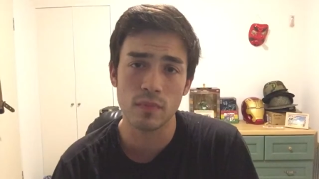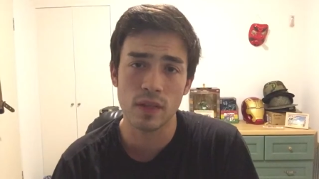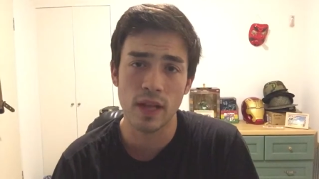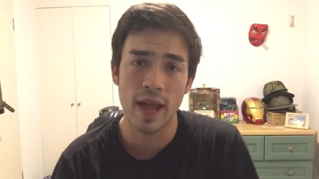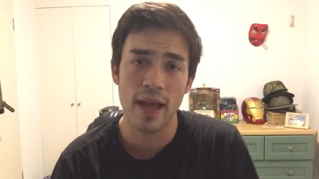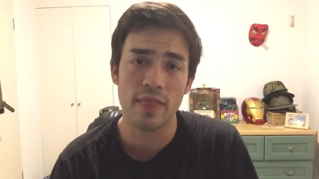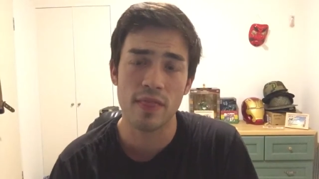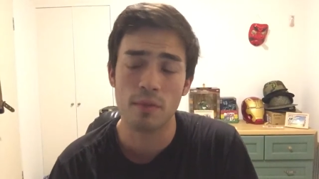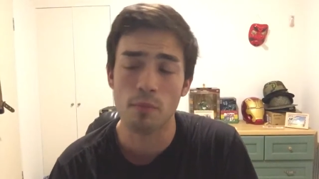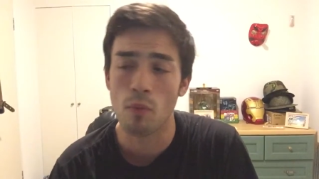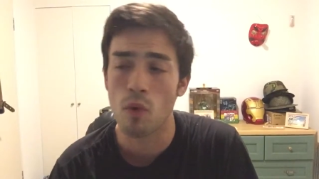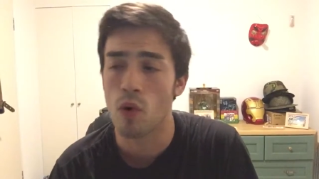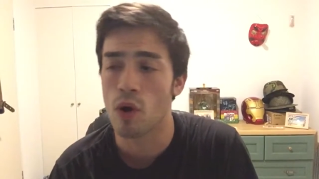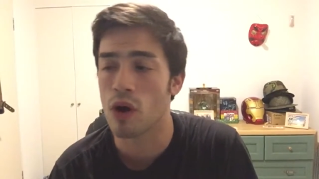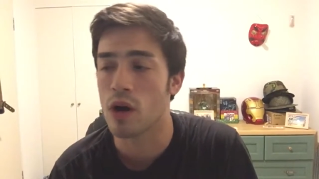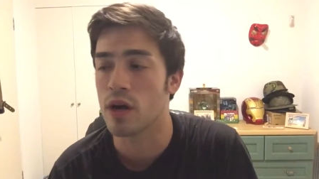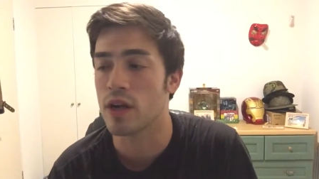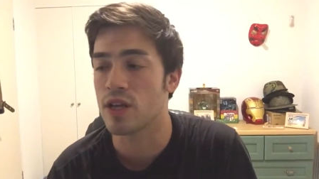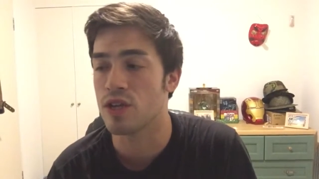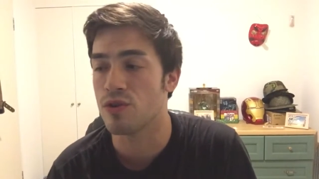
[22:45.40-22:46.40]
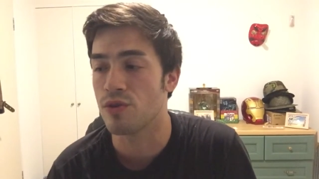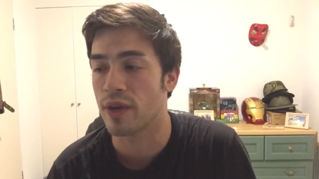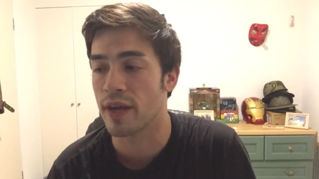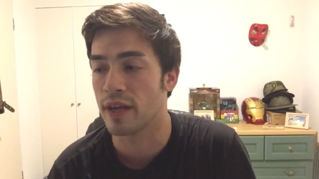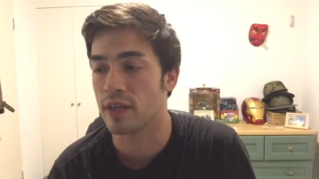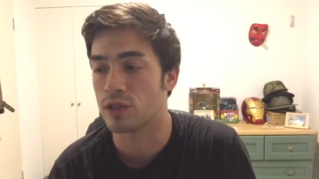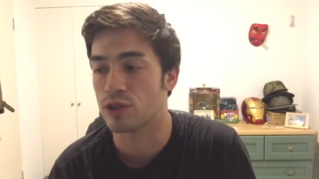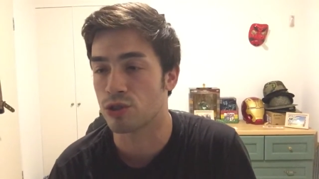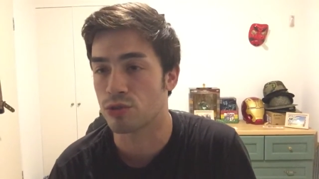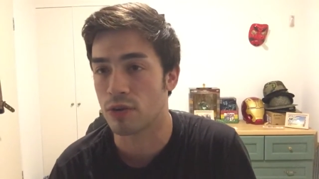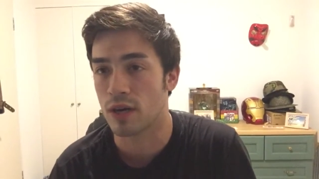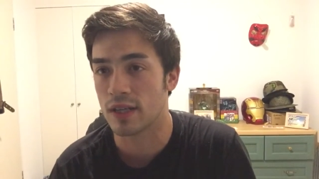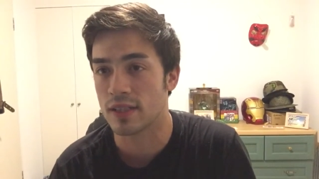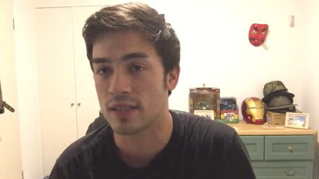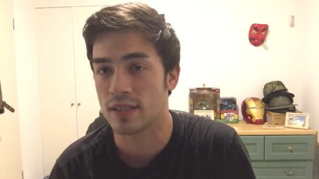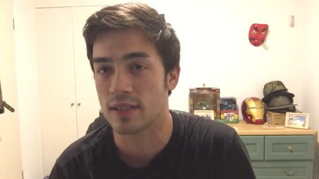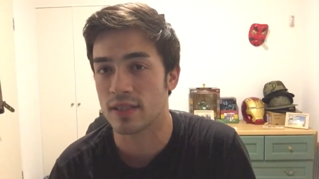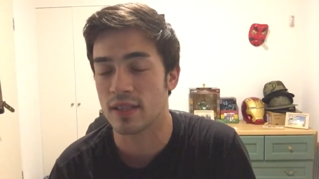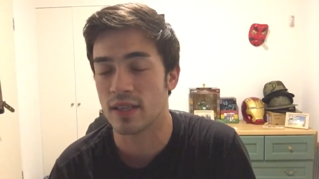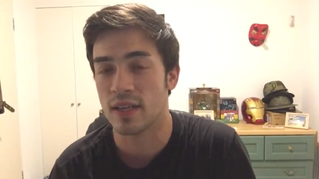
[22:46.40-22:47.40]
And the more you can
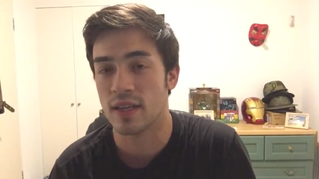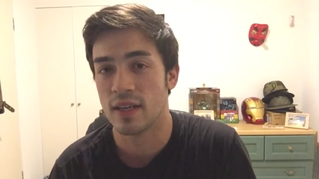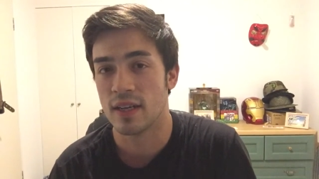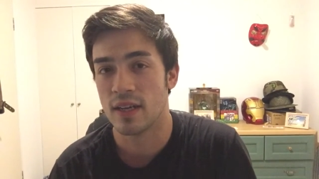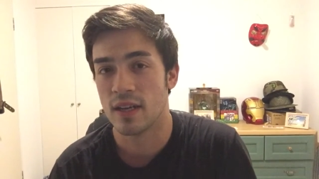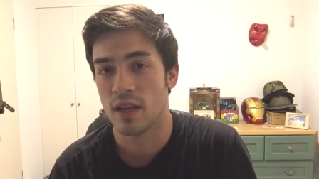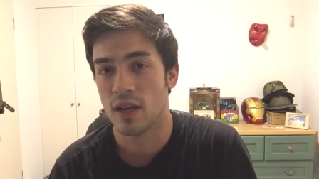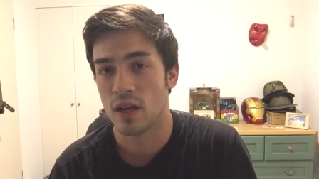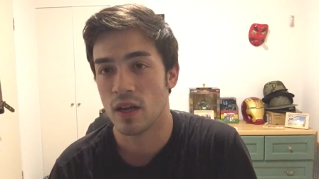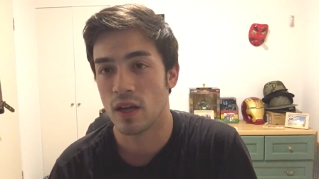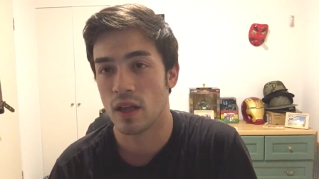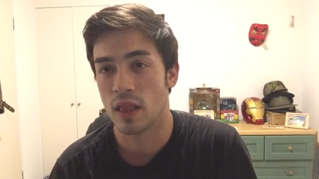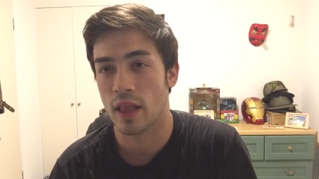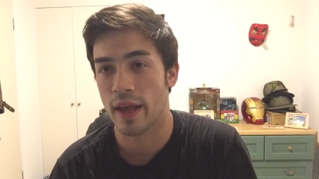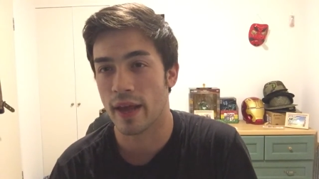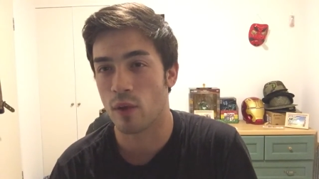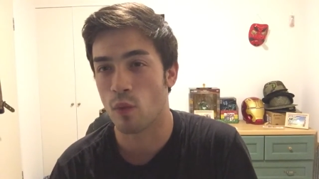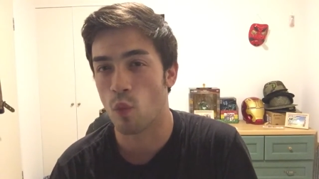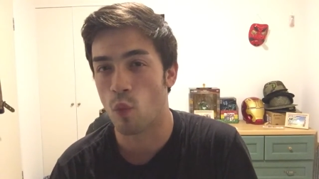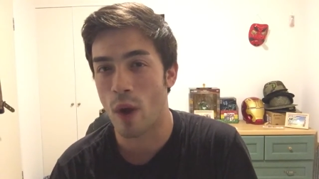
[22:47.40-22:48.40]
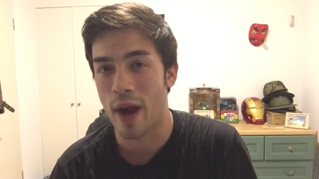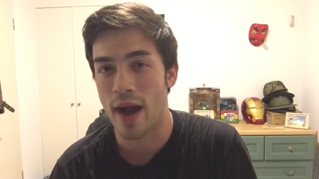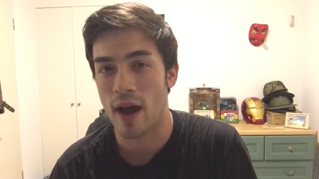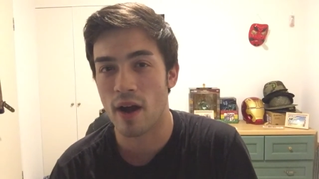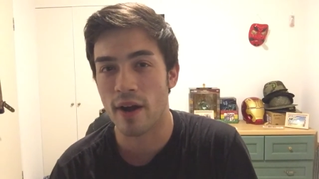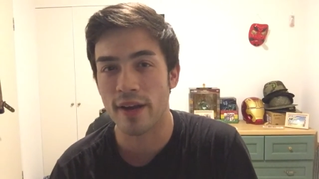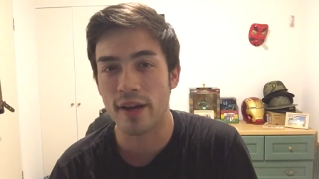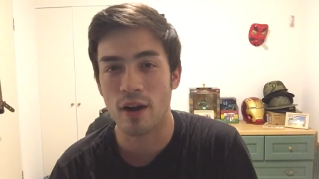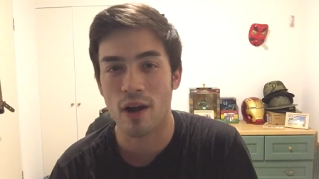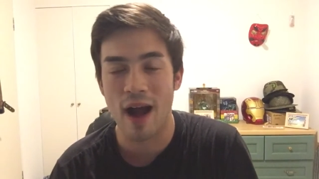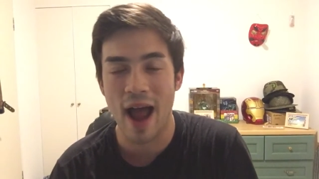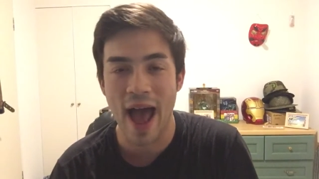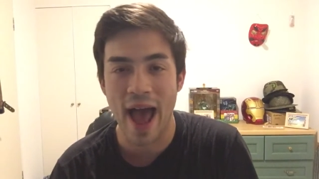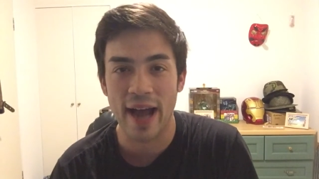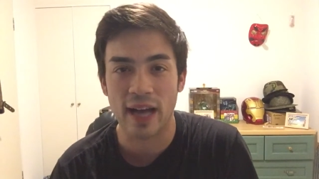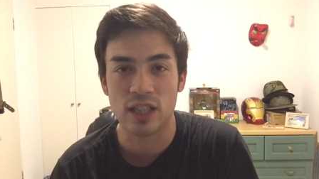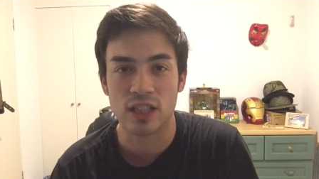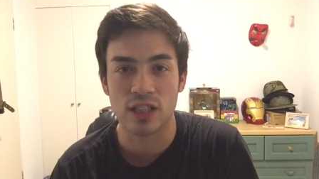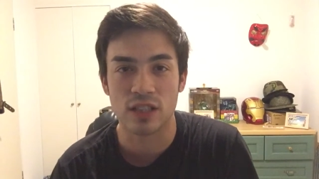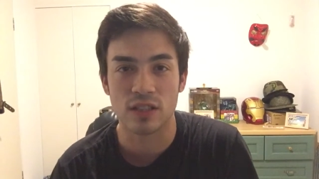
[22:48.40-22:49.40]
trust like where your
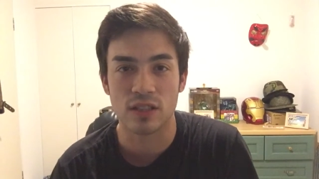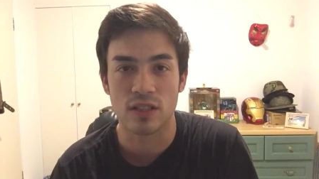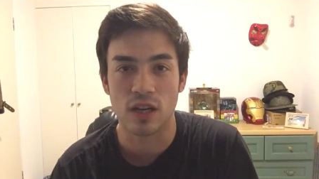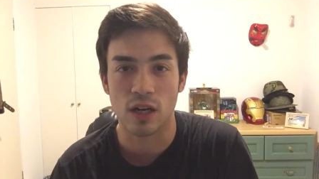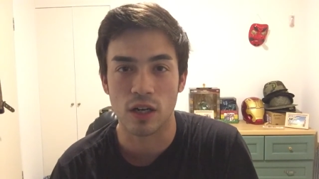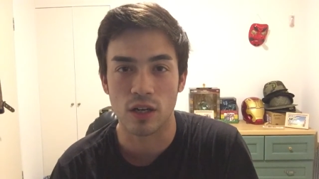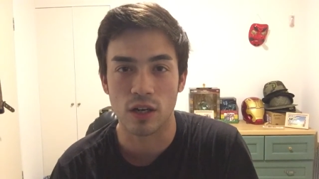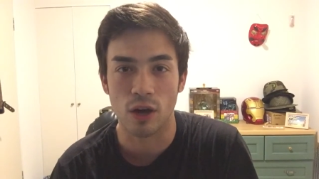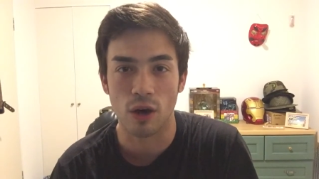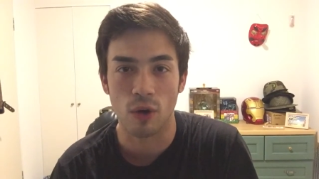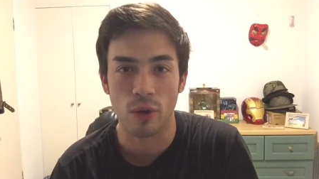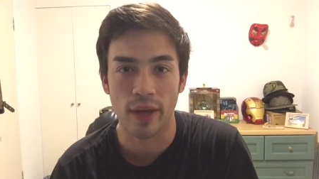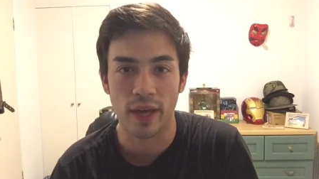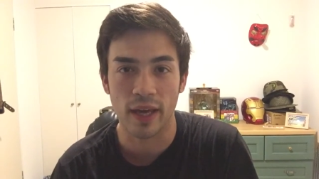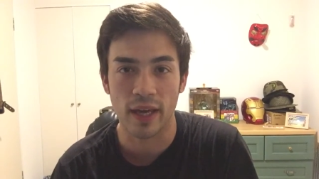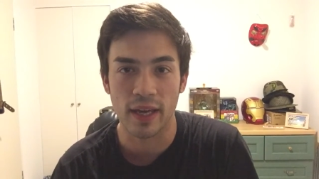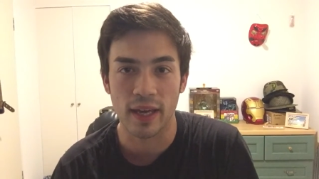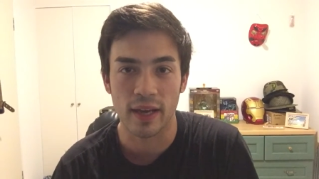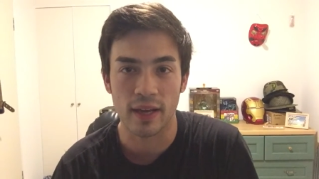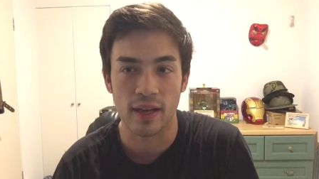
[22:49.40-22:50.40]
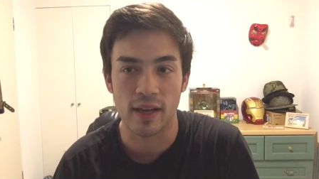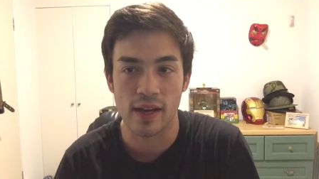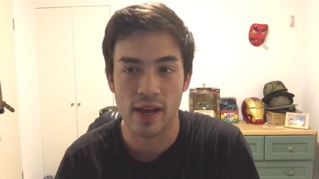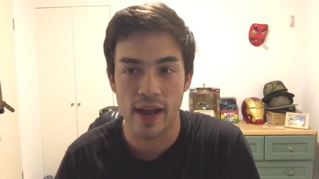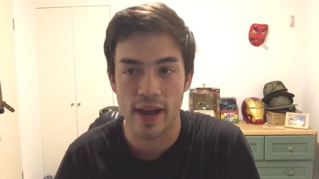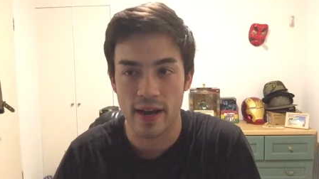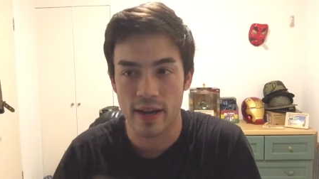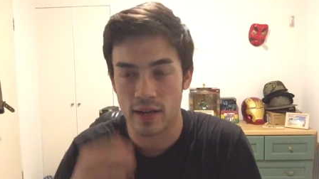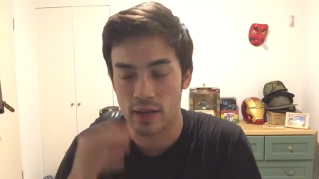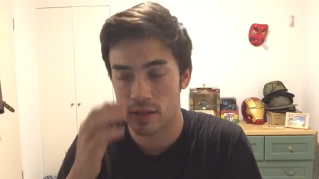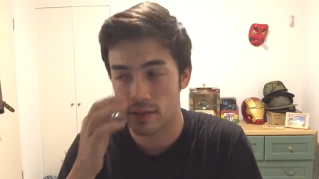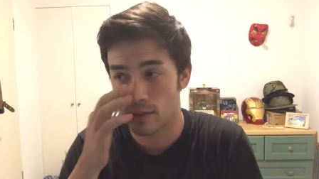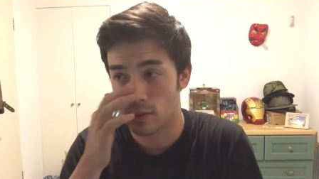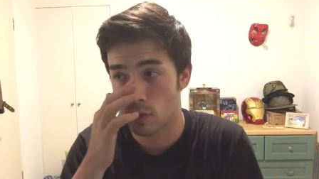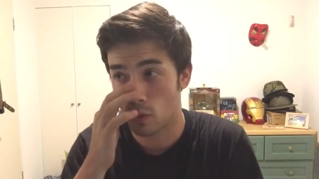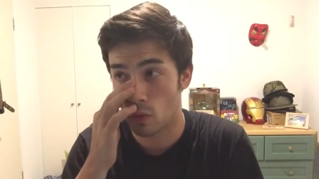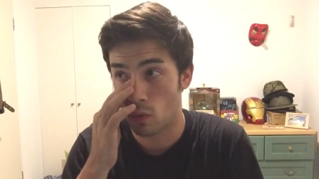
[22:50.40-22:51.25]
actions are going and and